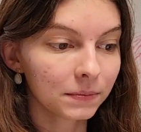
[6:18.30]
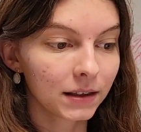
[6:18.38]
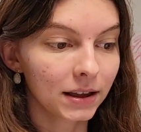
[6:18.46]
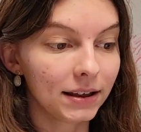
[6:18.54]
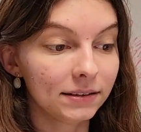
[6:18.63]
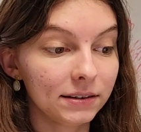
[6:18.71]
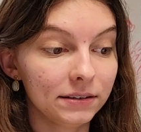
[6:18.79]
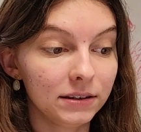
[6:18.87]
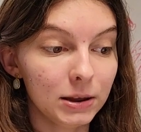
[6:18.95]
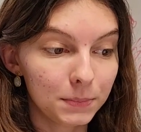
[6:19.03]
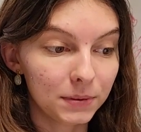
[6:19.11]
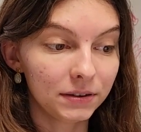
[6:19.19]
And it's the
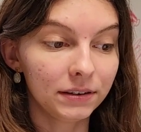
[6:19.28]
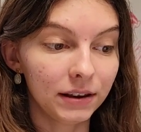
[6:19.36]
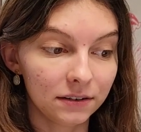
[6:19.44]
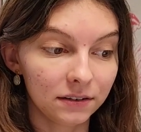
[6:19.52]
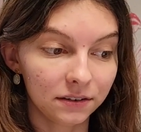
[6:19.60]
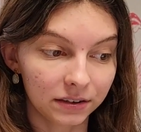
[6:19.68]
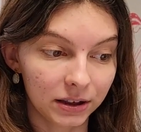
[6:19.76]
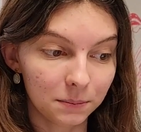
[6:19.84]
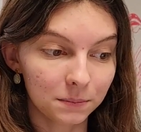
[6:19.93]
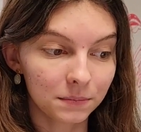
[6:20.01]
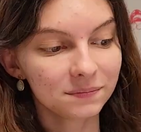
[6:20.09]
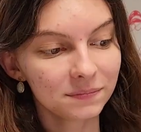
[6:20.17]
deepest stage of sleep.
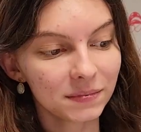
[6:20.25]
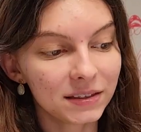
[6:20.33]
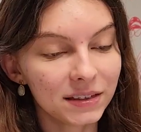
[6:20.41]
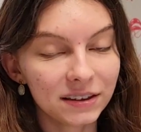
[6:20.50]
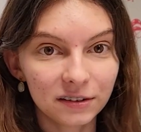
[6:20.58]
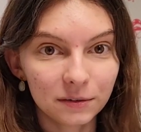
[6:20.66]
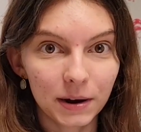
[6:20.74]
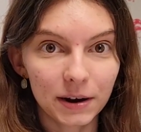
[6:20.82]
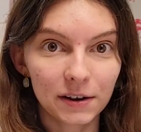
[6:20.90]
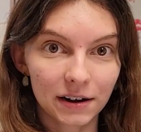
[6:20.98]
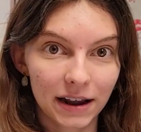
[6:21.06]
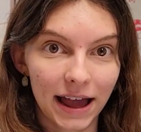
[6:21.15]
This is where
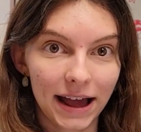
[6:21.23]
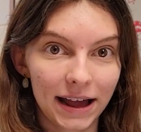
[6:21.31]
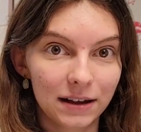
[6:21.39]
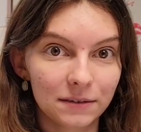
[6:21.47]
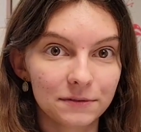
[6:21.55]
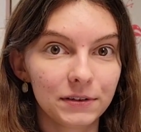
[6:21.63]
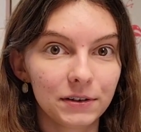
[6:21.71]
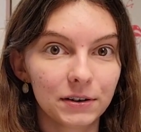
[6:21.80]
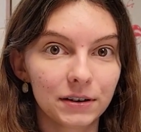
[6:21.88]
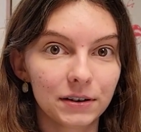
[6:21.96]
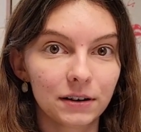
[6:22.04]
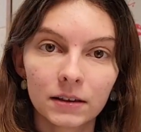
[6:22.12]
you're going to have
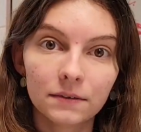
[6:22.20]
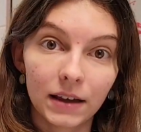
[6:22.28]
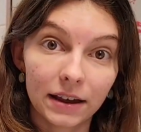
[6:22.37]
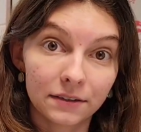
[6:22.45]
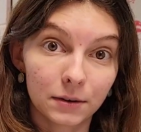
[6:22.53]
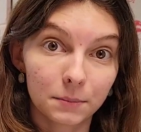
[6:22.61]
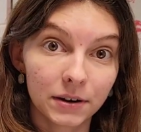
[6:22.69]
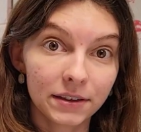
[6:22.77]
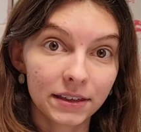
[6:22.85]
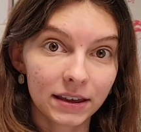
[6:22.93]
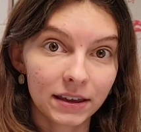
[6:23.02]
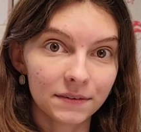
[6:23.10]
your faster
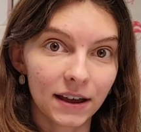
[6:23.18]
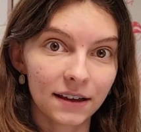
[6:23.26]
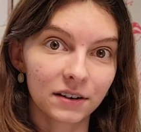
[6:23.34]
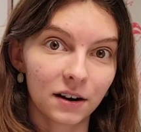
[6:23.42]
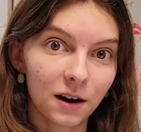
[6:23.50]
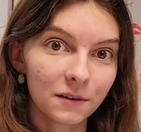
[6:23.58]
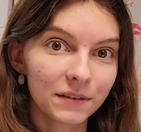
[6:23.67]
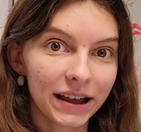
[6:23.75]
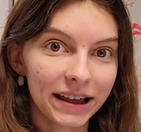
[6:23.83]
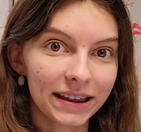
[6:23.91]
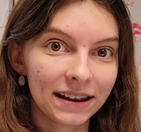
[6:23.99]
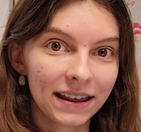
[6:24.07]
breathing, faster heart
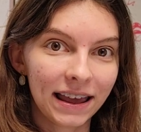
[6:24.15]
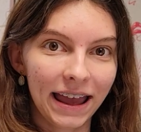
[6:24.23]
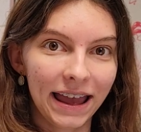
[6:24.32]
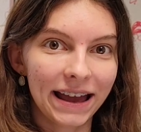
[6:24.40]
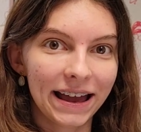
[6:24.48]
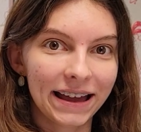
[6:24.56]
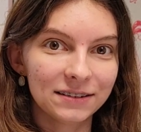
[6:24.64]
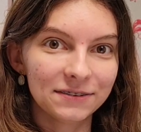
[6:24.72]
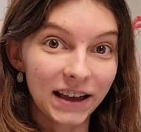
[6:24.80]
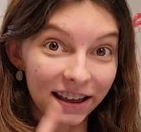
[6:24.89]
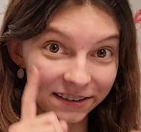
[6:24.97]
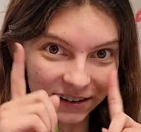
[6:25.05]
rate, and
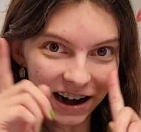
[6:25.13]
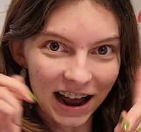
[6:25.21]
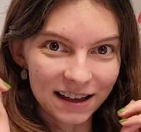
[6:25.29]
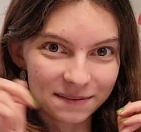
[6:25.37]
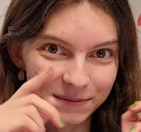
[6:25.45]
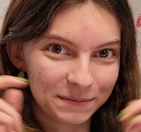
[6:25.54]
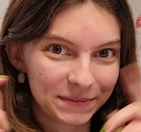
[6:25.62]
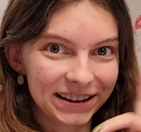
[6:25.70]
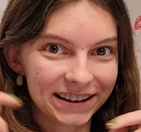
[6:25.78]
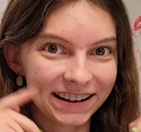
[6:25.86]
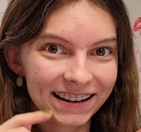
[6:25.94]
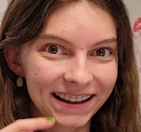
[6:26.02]
faster eye
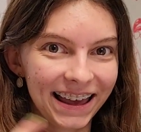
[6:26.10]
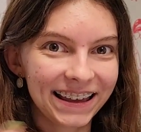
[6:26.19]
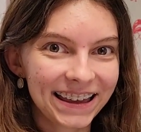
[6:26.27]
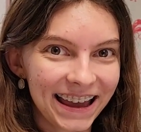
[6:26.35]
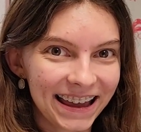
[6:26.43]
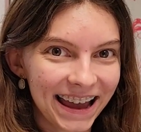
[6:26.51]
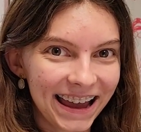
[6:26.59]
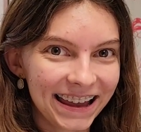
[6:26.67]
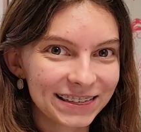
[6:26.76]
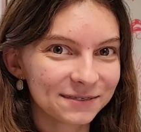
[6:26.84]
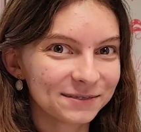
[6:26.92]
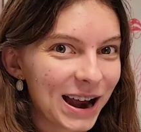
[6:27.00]
movement, aka
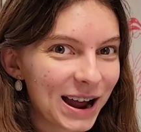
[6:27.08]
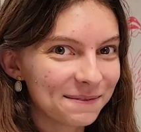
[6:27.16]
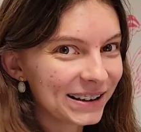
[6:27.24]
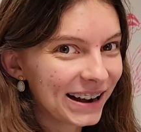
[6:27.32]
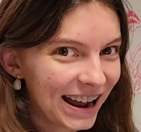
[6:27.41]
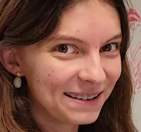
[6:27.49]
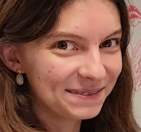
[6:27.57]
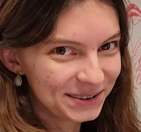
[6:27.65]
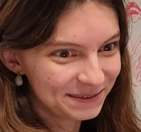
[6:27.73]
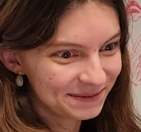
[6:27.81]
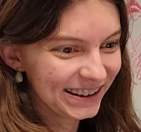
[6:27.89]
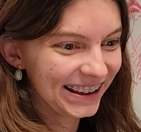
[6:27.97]
the rapid eye
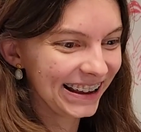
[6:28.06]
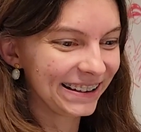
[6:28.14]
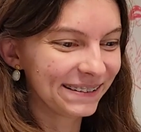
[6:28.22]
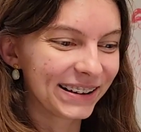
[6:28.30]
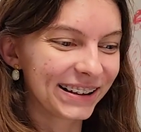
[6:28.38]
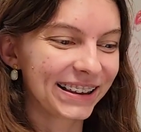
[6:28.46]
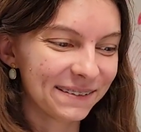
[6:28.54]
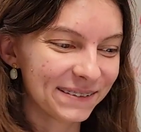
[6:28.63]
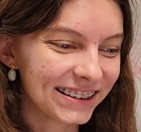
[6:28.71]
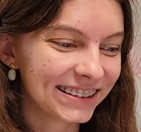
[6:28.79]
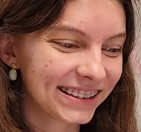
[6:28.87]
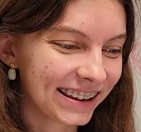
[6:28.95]
movement, what
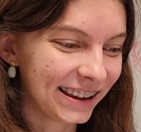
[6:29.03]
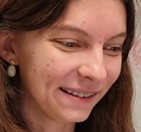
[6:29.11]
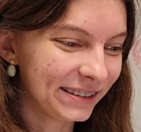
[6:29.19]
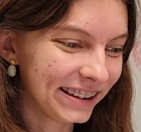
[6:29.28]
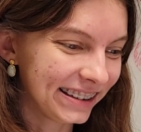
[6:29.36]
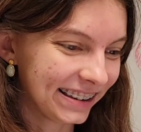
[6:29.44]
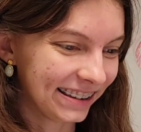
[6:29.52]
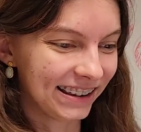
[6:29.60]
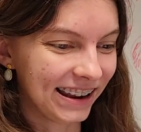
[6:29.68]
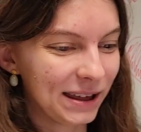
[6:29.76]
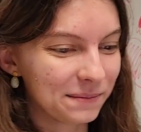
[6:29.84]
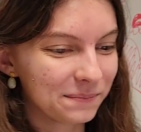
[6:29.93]
gives it its
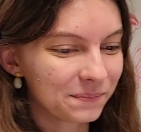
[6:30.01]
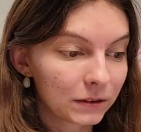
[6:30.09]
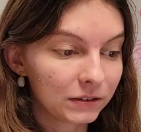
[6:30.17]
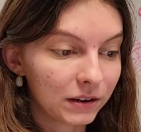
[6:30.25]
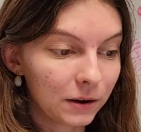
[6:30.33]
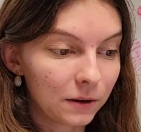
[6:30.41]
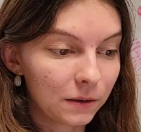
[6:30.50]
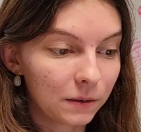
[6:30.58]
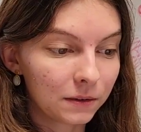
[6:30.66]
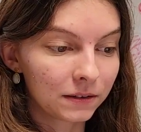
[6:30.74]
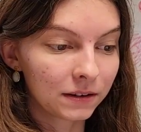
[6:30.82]
name. So